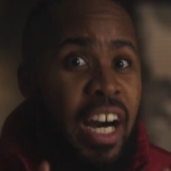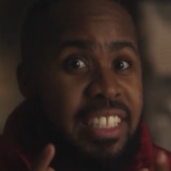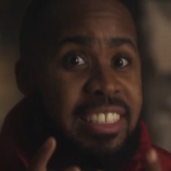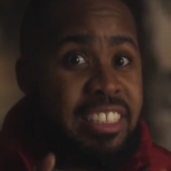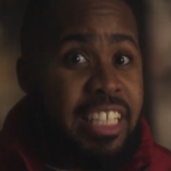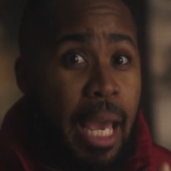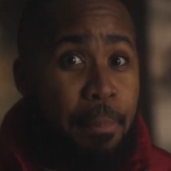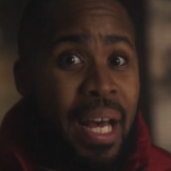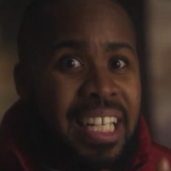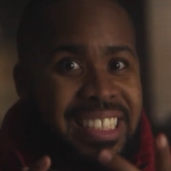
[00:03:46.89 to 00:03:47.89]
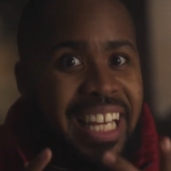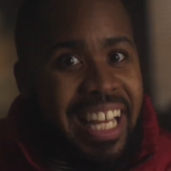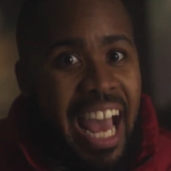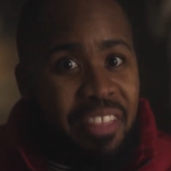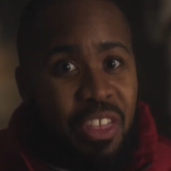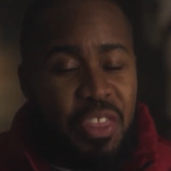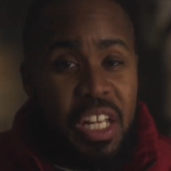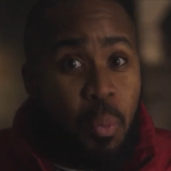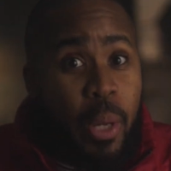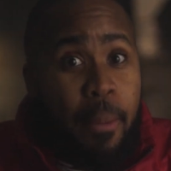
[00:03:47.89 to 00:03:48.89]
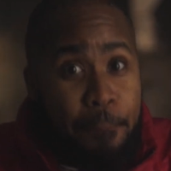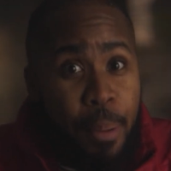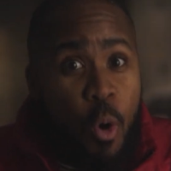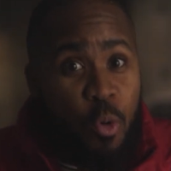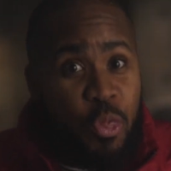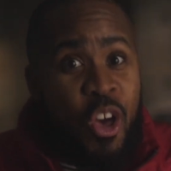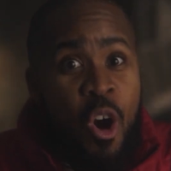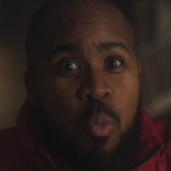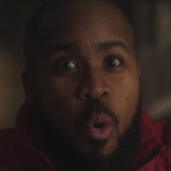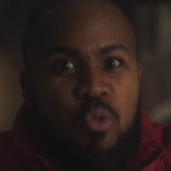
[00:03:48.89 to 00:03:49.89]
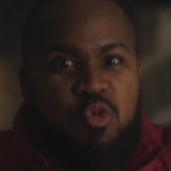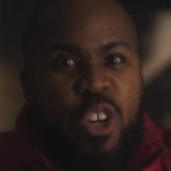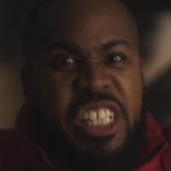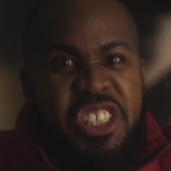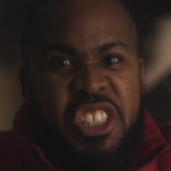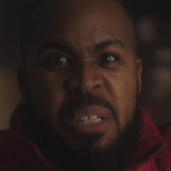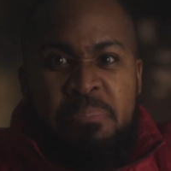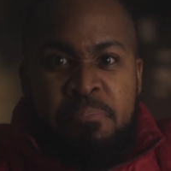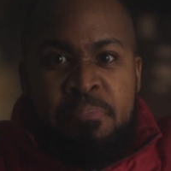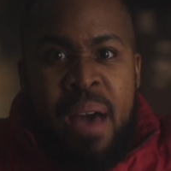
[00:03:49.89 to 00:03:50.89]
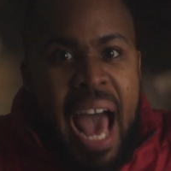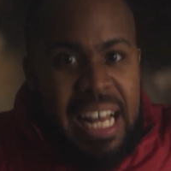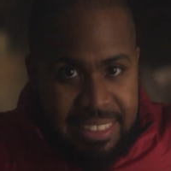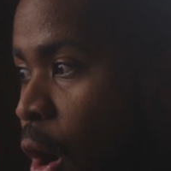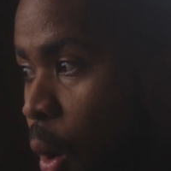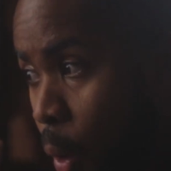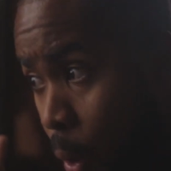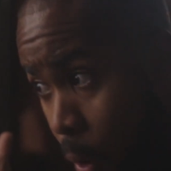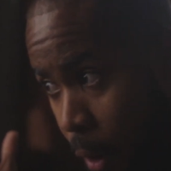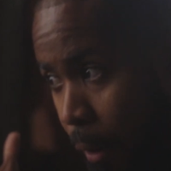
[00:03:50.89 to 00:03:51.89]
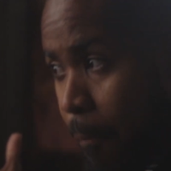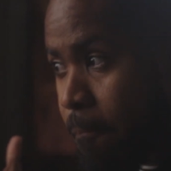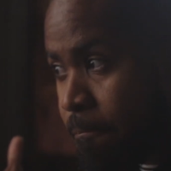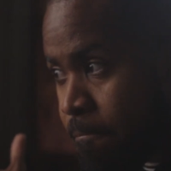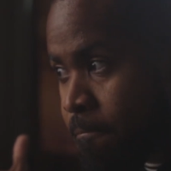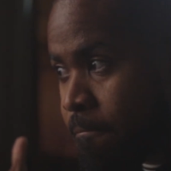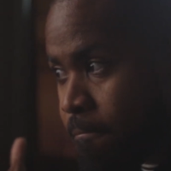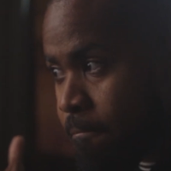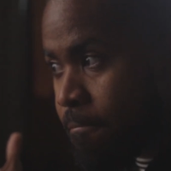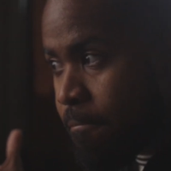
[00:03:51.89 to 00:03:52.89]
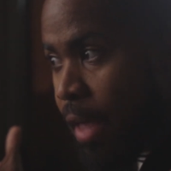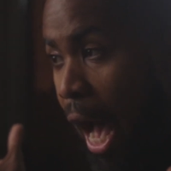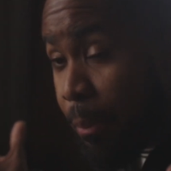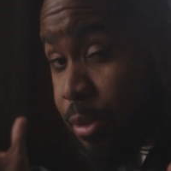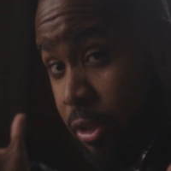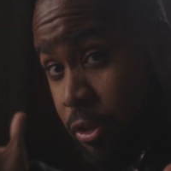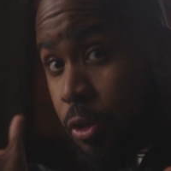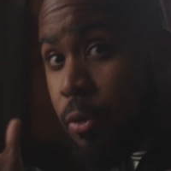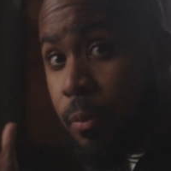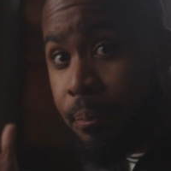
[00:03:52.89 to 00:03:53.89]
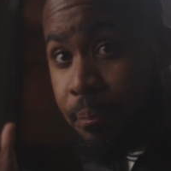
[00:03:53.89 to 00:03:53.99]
escape together, then we both will reach the masses. Or option two,